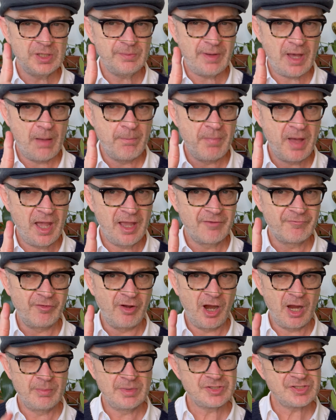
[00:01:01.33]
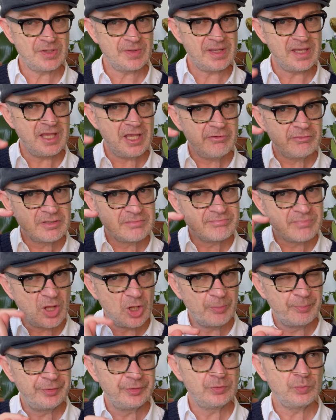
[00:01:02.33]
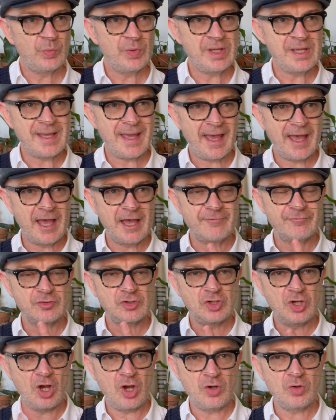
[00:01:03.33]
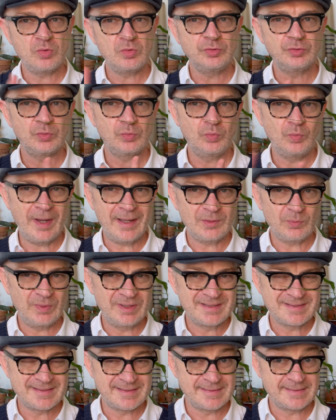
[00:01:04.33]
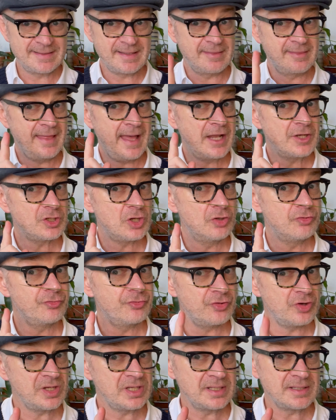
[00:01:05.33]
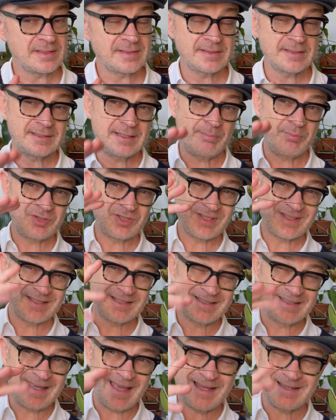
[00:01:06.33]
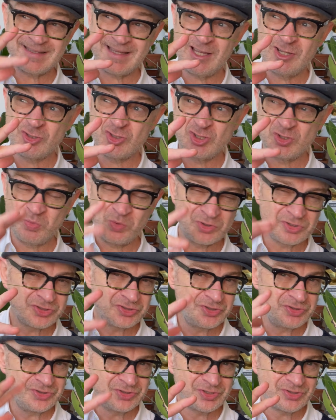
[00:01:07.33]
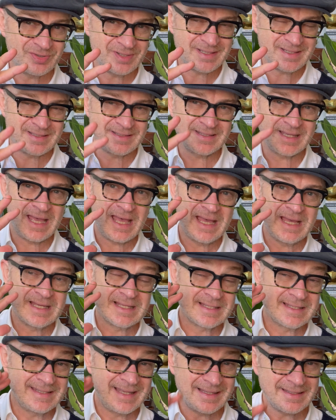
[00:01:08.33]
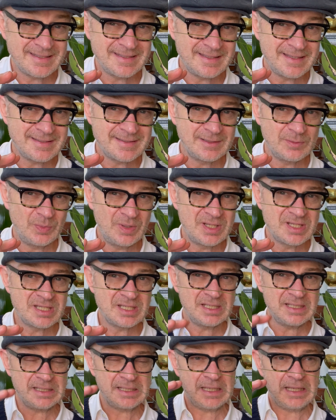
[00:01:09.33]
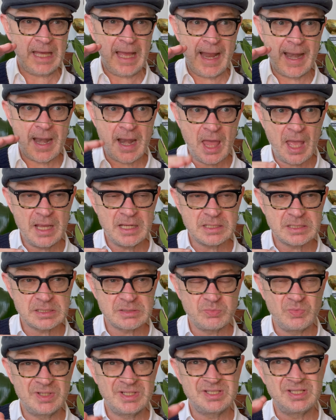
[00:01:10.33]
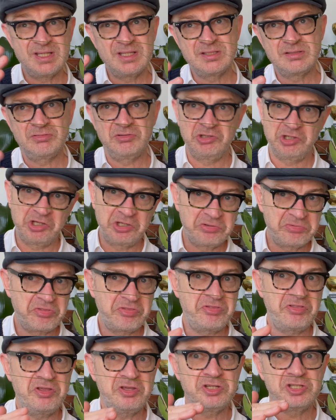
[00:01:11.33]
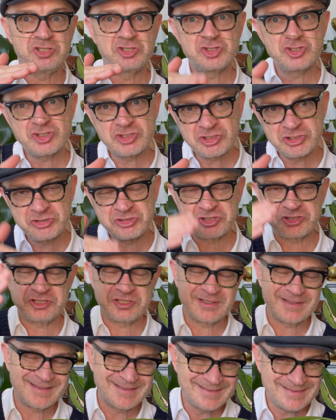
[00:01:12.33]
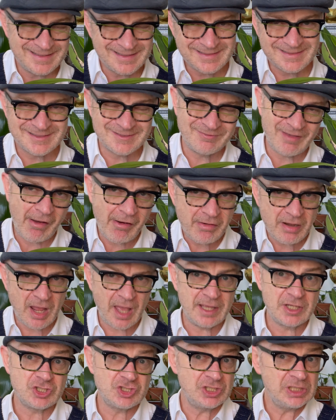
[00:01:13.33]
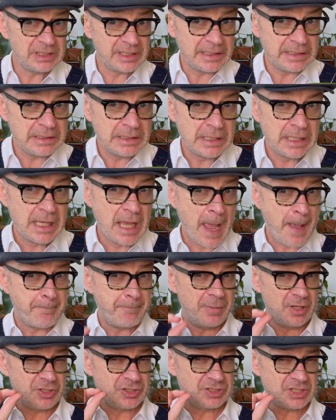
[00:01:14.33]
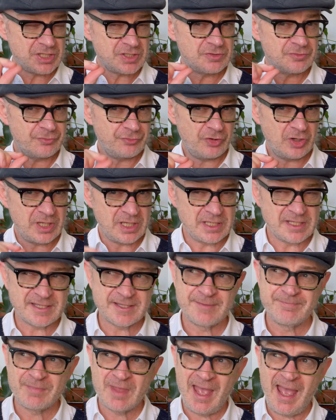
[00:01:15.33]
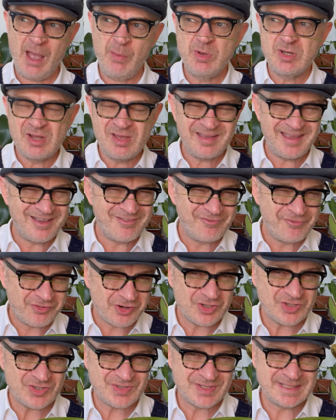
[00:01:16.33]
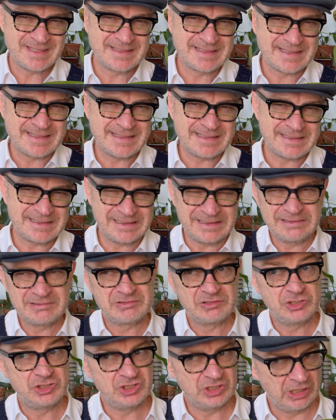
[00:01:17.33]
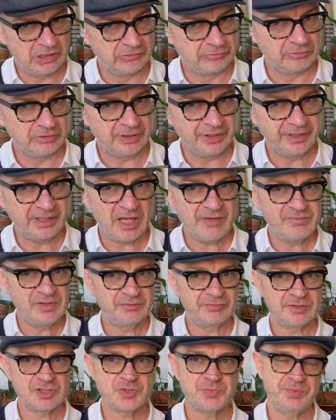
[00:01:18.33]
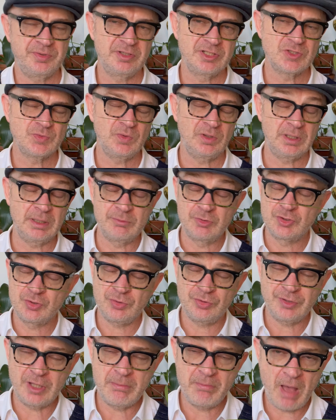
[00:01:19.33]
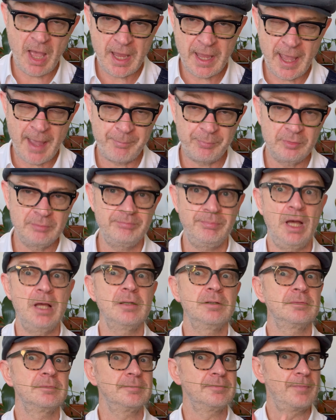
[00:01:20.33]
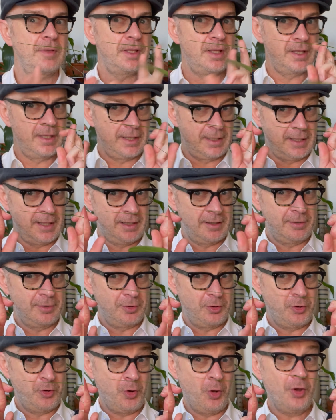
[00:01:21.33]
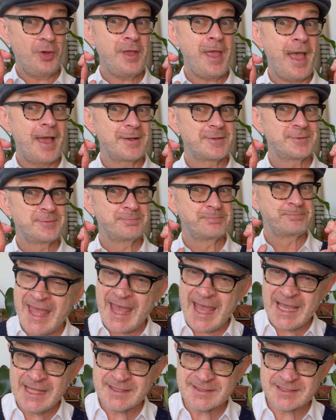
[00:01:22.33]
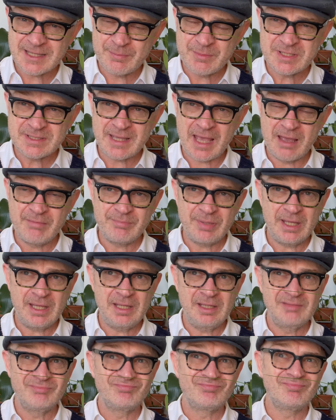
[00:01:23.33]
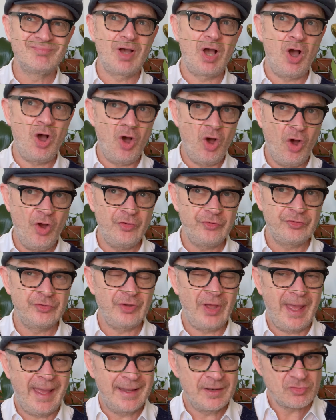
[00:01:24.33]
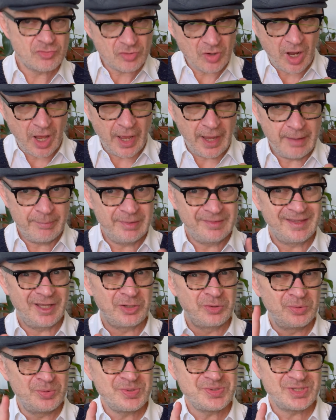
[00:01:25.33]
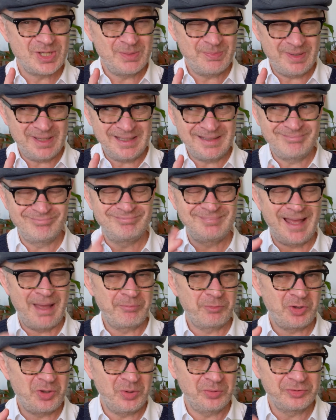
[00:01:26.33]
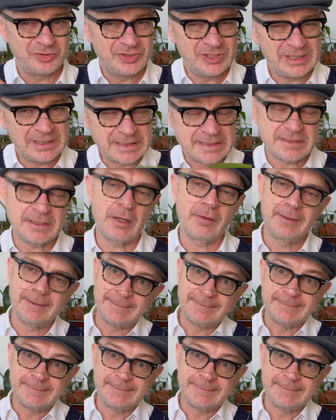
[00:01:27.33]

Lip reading: about my environment. So here in Melbourne, we have cold, wet winters that don't freeze. The temperatures can get down to 1 or 2 degrees Celsius at winter, at night, which is, 32 to 36 Fahrenheit, chilly, but doesn't freeze. And we don't get frosts in the city generally. I've never experienced one. I'm sure they might happen, but not yet. And the summers can be hot and dry, but they can also be damp, cold and chilly. So